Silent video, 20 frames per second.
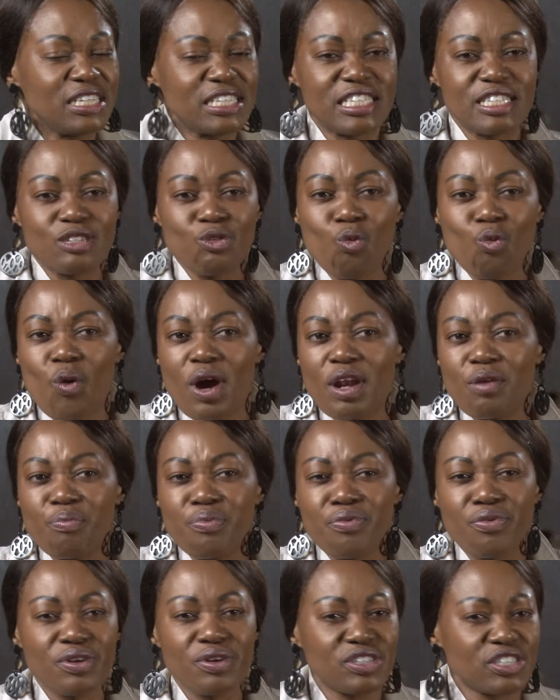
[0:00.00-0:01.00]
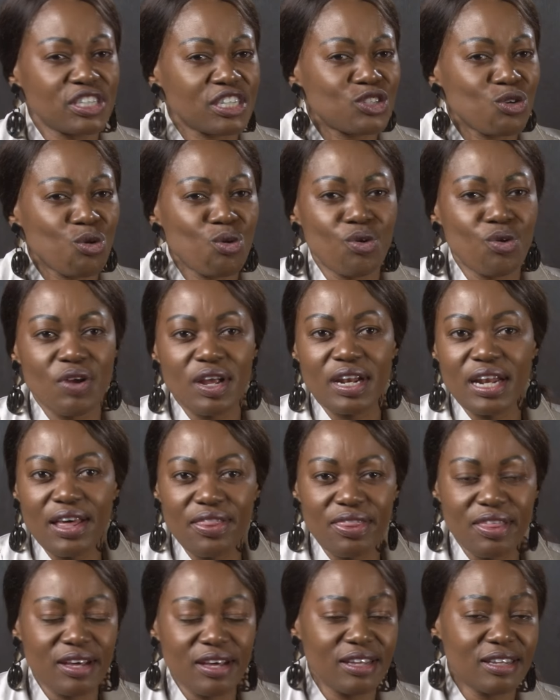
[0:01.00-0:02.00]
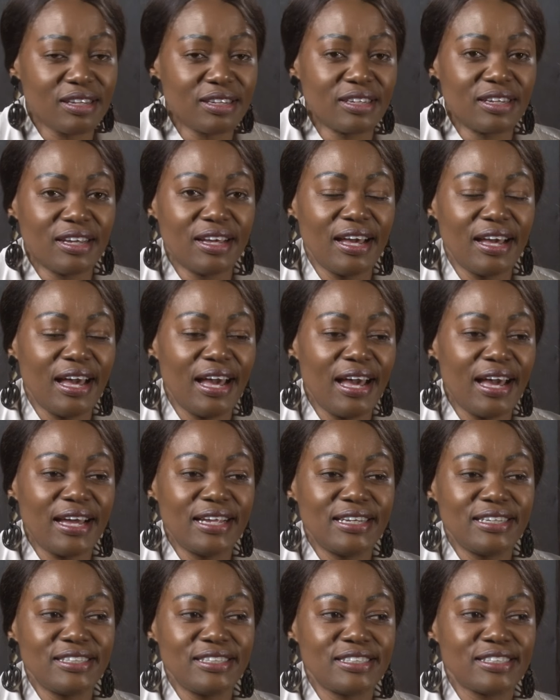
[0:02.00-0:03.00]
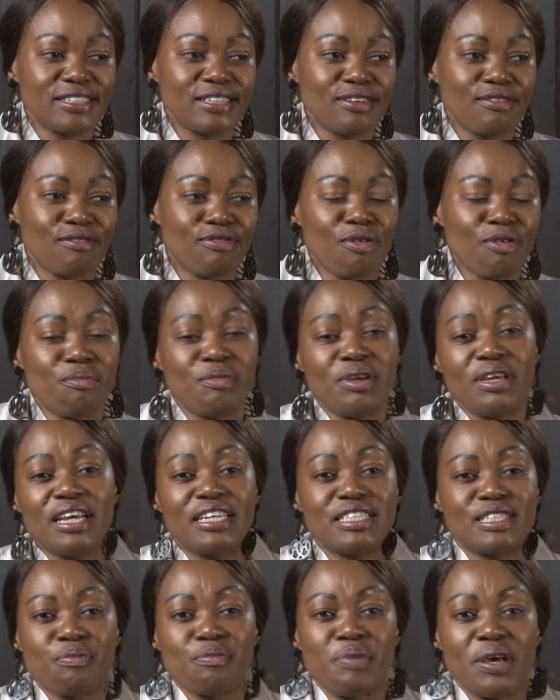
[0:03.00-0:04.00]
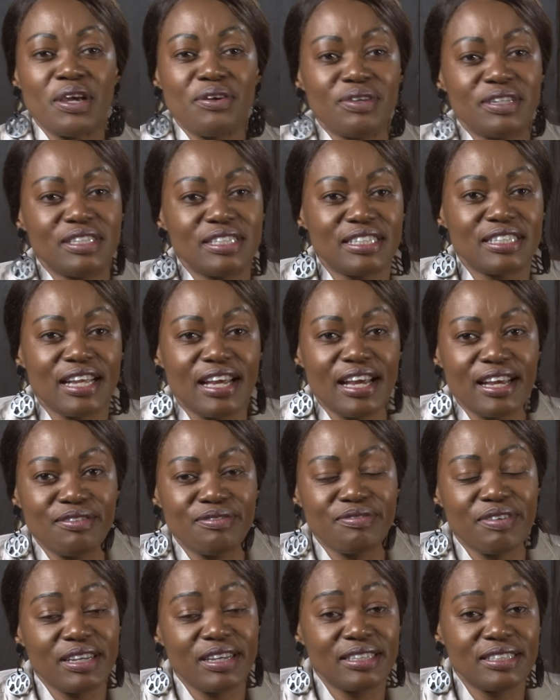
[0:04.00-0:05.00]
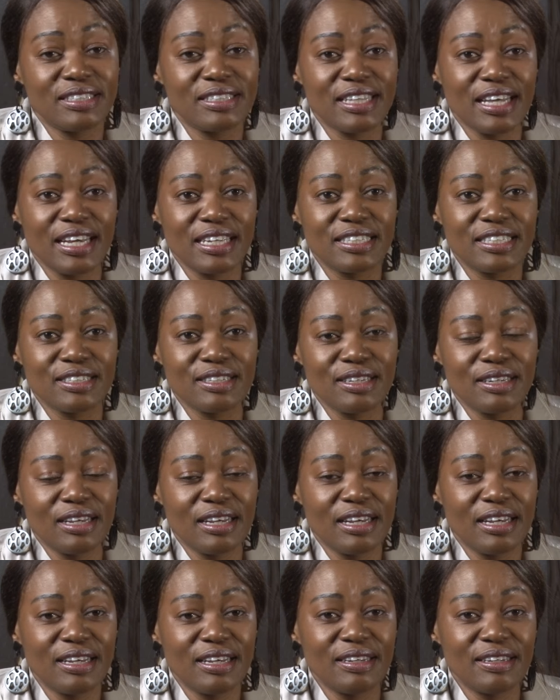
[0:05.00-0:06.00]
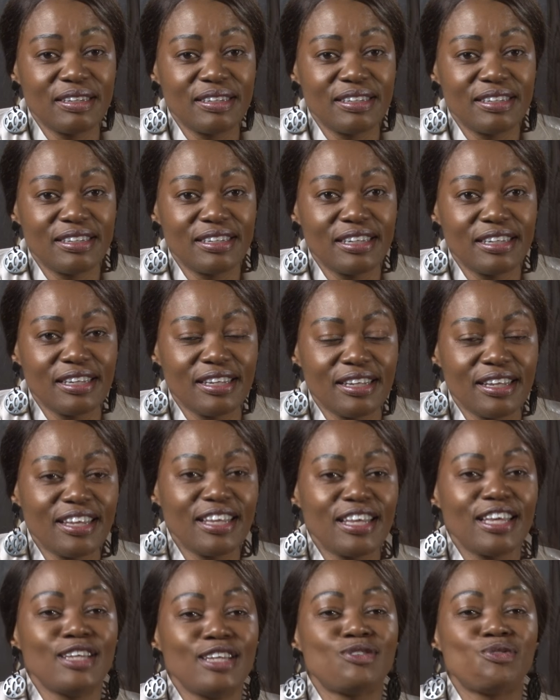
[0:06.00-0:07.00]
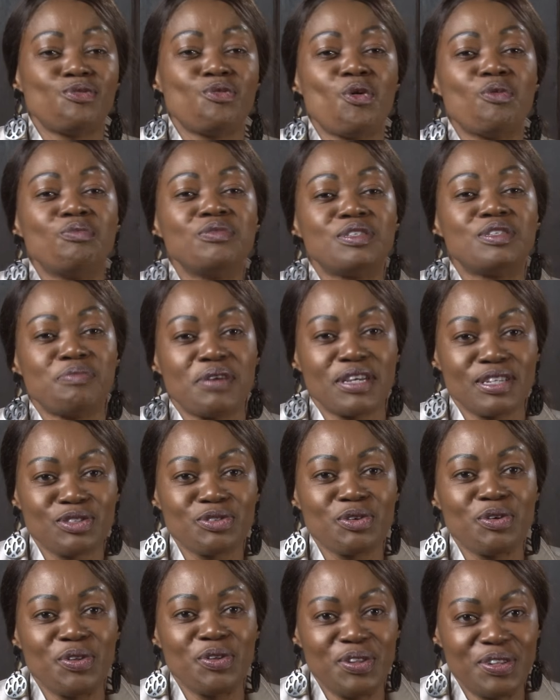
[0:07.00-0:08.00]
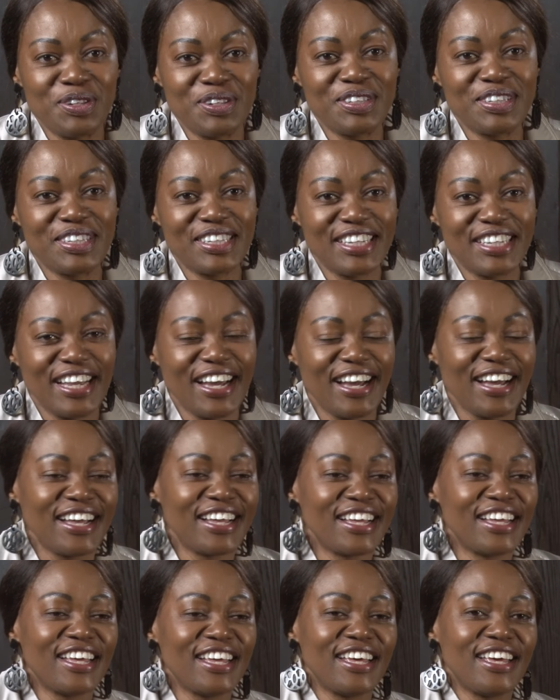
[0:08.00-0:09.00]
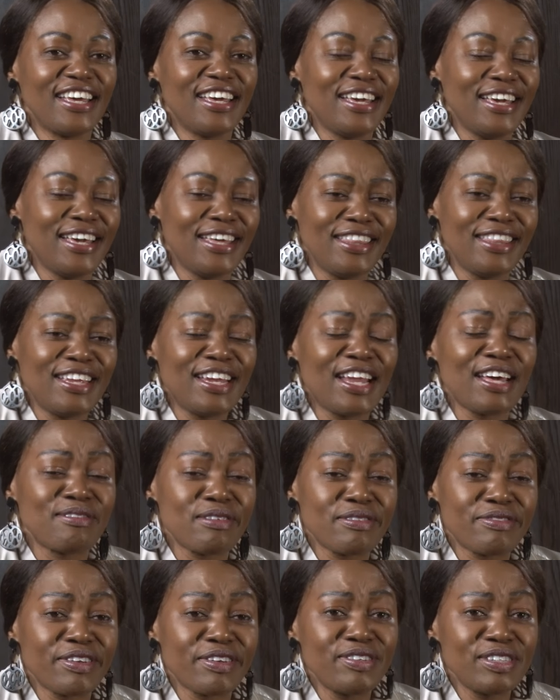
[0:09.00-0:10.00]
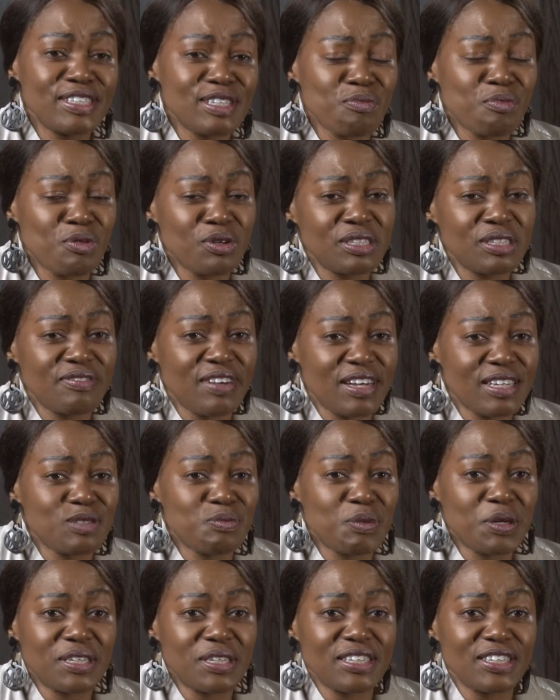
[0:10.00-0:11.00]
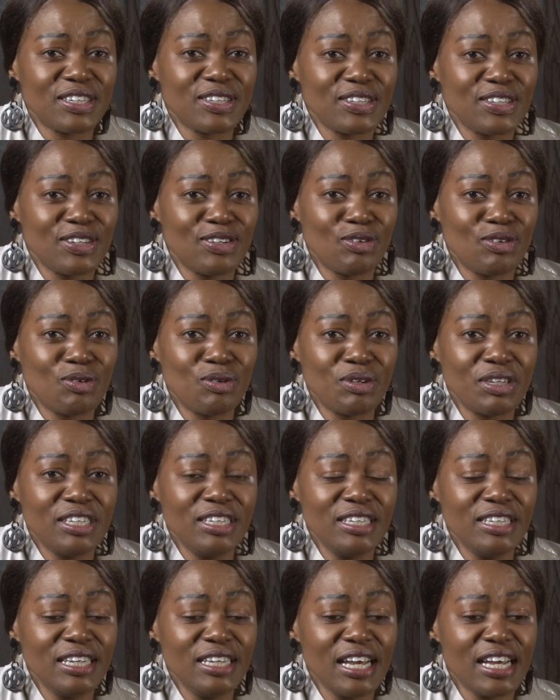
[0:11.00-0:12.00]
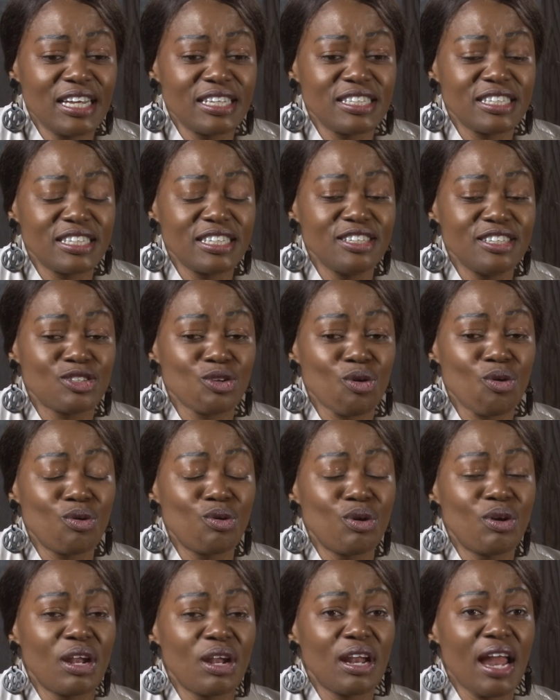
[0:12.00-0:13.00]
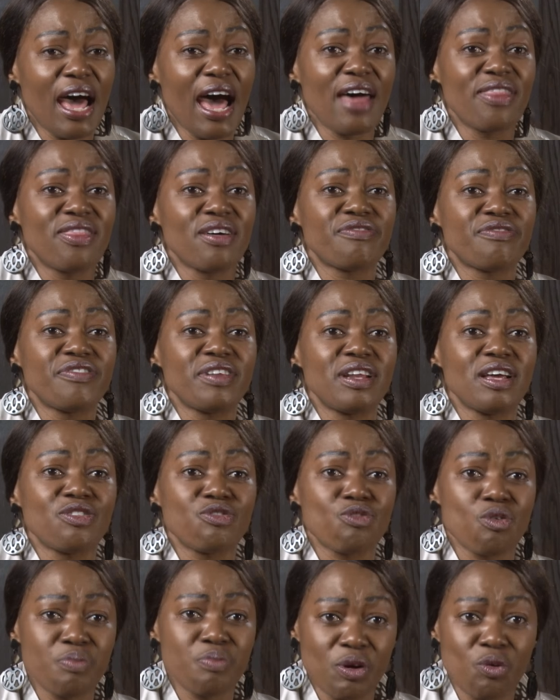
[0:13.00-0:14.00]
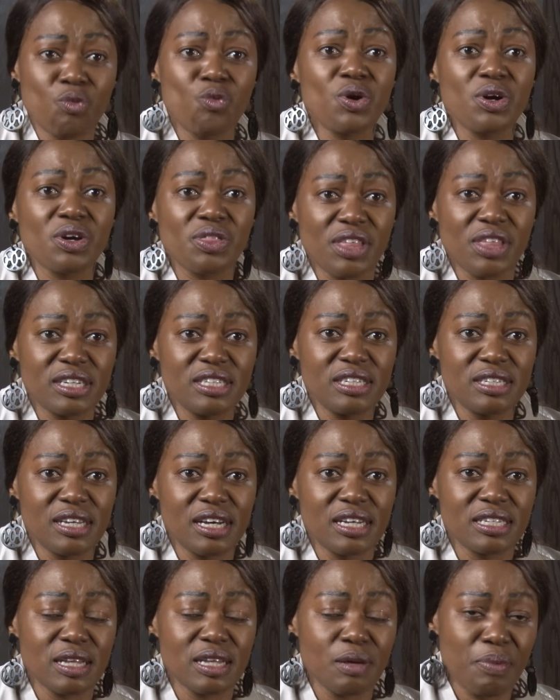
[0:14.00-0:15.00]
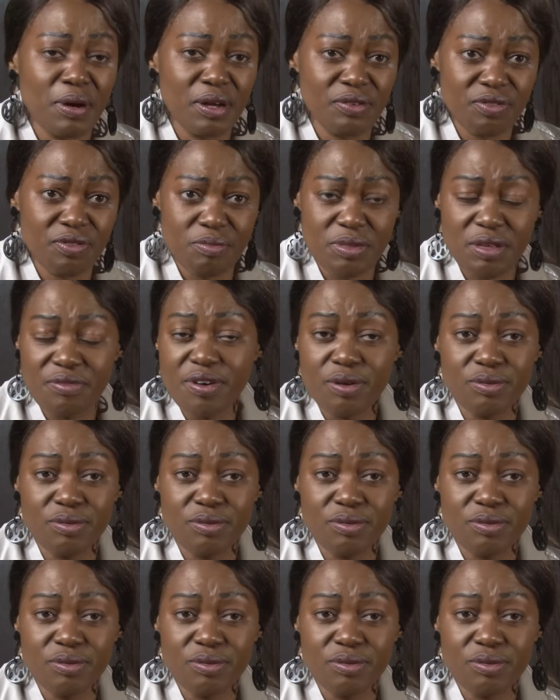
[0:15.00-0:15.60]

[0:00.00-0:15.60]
in one project or another. And for me as a parent, I find that it warms my soul, yeah. And then I have a very supportive husband. You know, he has his own other philanthropic work that he does apart from the